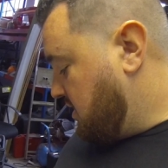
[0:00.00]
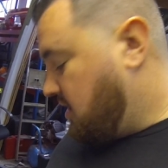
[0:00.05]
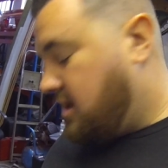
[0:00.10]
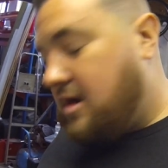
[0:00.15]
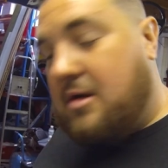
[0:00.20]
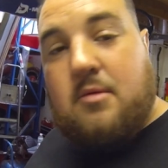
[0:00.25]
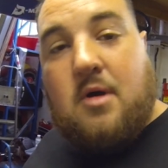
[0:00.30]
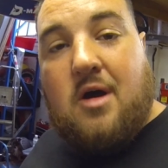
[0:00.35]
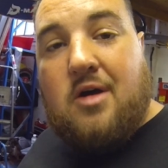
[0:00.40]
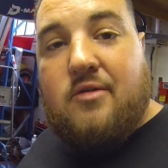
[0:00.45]

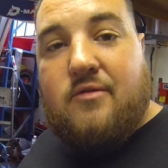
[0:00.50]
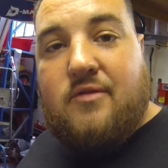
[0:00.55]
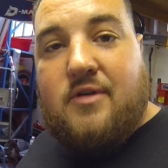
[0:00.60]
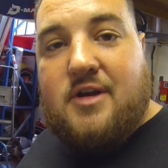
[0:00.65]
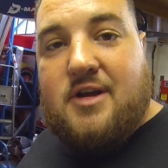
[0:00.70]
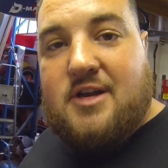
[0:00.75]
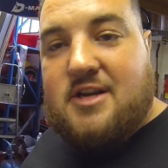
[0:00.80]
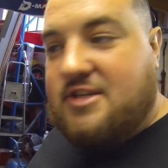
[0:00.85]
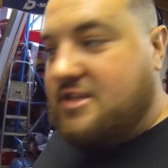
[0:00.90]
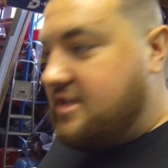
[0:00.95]
I'm hopefully
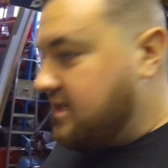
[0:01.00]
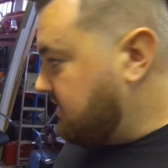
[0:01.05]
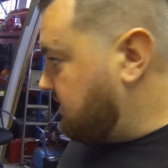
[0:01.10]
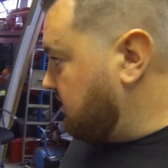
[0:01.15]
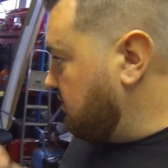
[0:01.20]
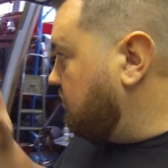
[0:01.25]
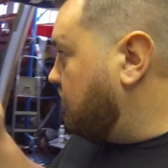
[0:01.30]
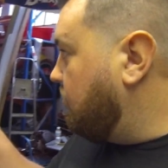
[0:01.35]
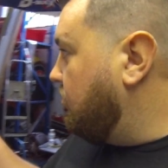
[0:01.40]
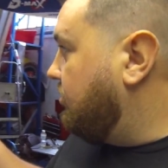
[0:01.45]
going to set
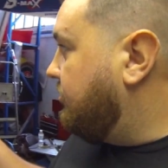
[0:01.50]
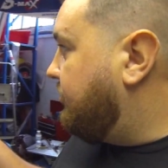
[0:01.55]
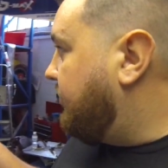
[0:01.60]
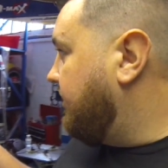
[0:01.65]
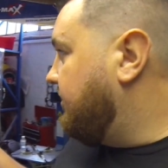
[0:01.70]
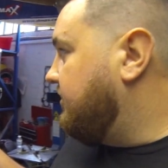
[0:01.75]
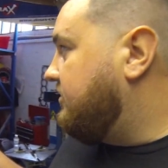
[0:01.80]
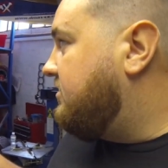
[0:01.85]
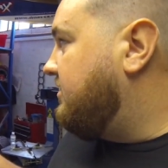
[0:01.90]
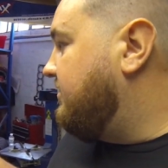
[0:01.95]
it all up on
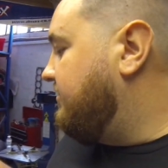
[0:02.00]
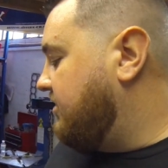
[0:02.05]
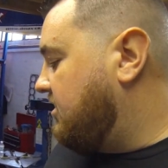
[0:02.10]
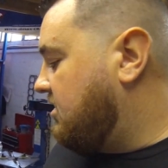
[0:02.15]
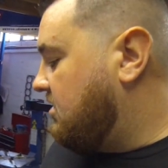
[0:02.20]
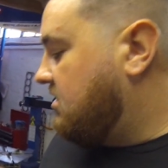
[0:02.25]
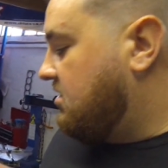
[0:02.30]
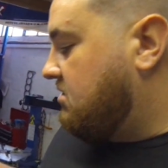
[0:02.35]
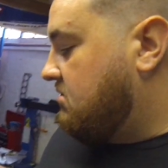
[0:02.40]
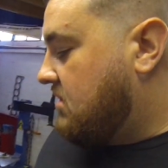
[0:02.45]
the
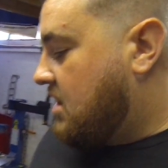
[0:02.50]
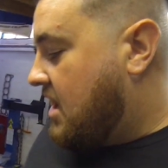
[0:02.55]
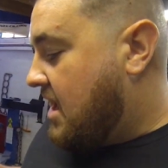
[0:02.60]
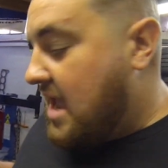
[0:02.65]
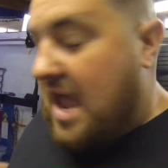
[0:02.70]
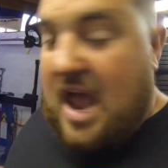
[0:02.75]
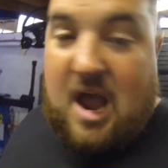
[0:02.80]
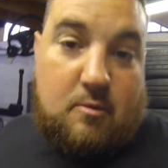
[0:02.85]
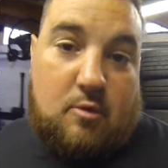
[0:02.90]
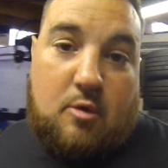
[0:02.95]
Civic.
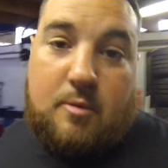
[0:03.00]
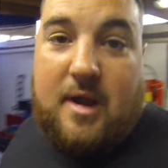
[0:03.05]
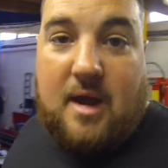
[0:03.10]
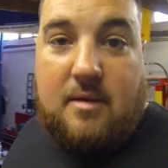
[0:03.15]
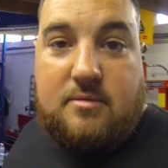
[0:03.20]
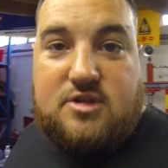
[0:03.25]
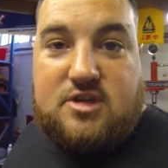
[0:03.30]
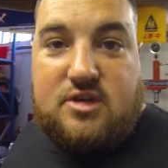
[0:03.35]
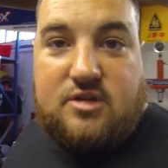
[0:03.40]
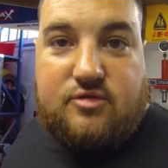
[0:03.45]
And we'll be able
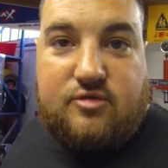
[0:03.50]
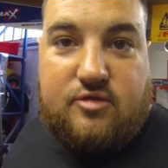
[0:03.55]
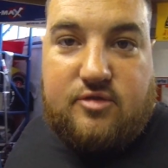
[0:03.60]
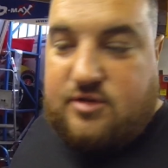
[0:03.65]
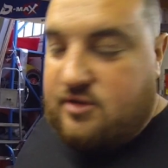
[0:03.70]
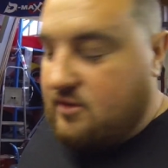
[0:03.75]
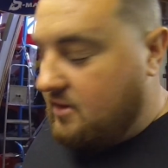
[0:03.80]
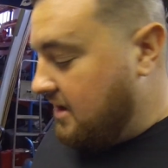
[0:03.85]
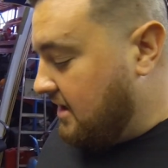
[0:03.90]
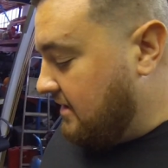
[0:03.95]
to go through
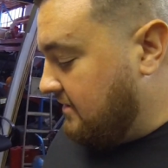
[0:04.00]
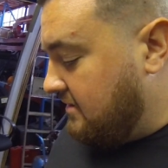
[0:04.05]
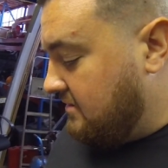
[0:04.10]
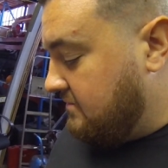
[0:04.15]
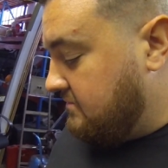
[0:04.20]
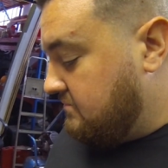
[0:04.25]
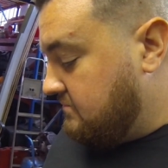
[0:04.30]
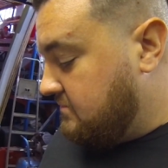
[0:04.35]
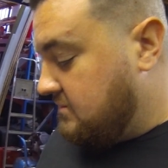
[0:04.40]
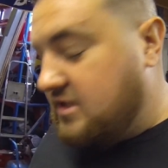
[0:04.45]
together.
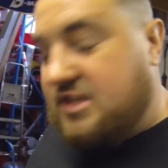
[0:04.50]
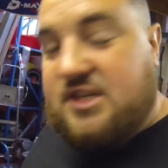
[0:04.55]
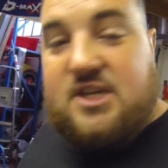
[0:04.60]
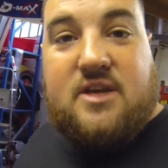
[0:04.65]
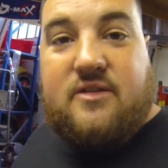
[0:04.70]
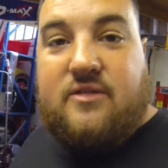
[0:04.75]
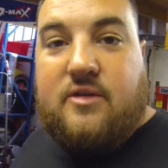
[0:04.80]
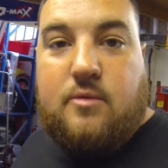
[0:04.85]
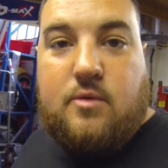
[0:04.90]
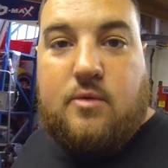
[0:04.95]
See if it